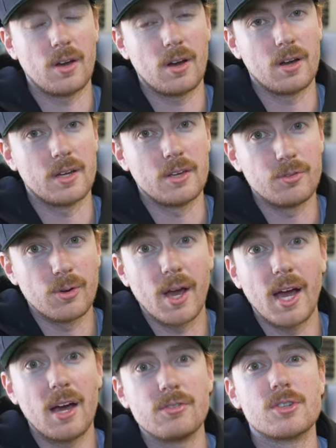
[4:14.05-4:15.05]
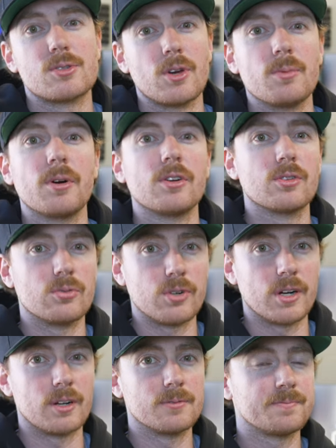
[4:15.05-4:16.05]
If you have a sway bar in the
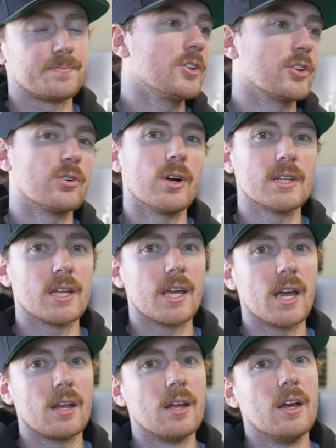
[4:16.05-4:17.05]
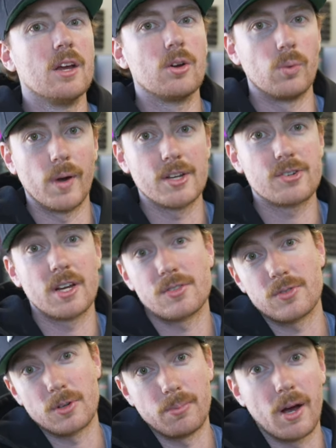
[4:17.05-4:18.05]
rear, you're going to get weight
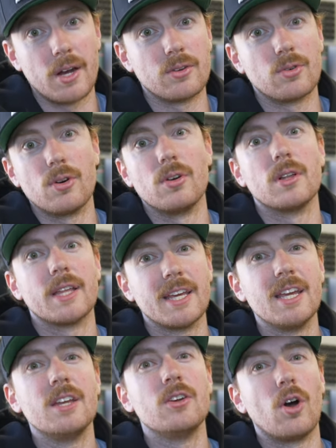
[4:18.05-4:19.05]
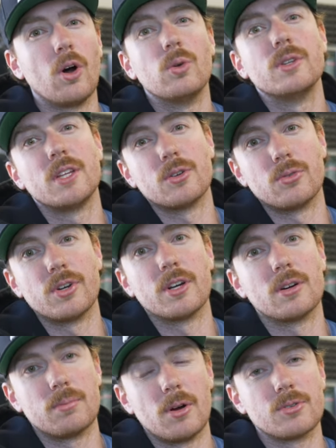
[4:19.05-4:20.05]
transfer body roll in only the
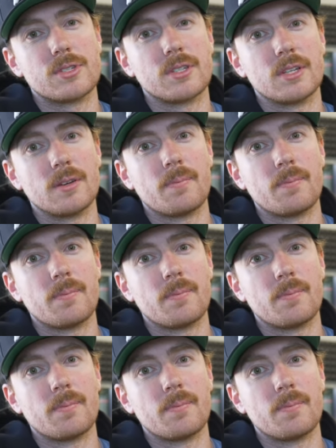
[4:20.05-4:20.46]
rear mostly.